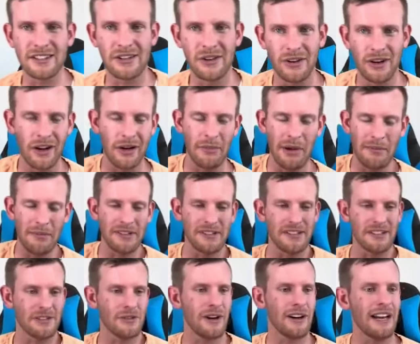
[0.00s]
going on in my
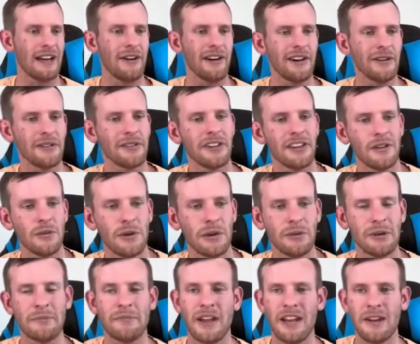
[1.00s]
business right now, I don't think it will
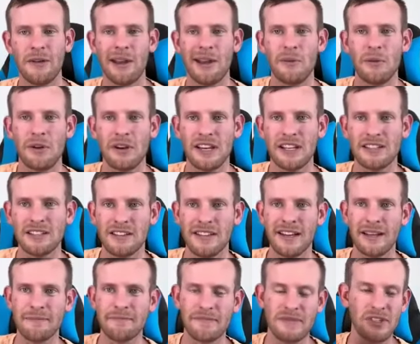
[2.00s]
be. Anyway, we'll get to
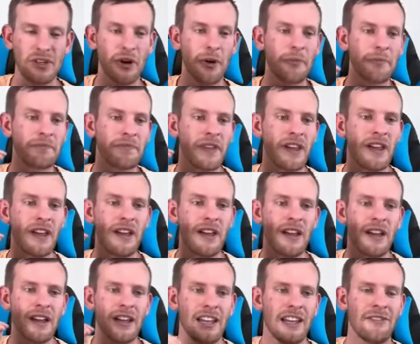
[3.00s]
that. So
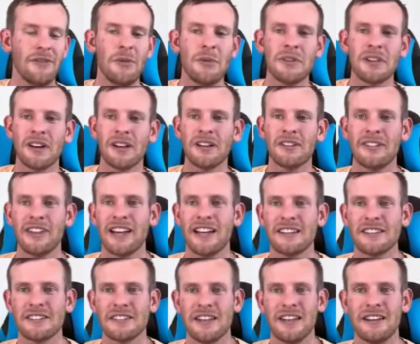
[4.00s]
even with all of that
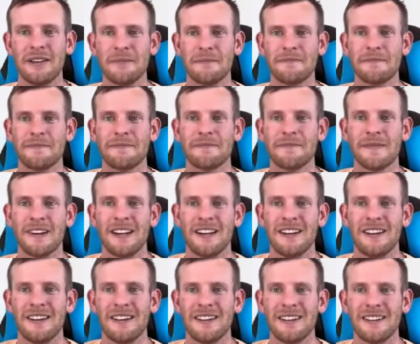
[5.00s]
said,
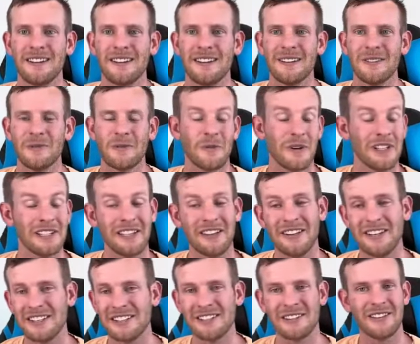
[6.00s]
reselling
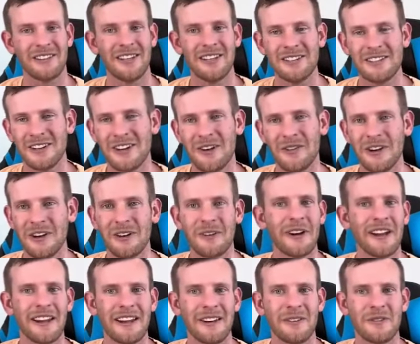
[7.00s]
is, things are going
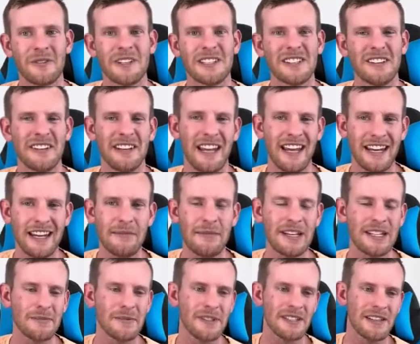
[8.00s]
great in reselling and eBay
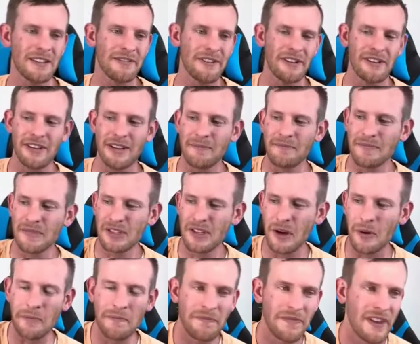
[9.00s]
specifically.
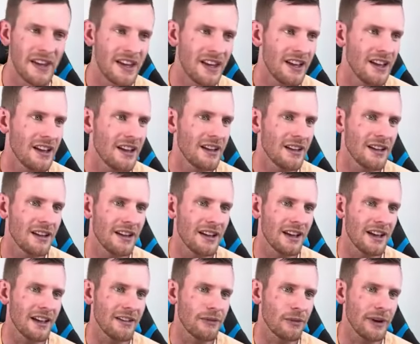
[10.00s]
So
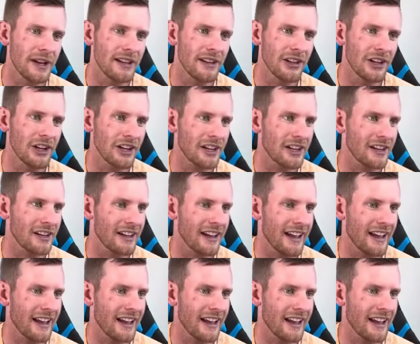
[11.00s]
if we look.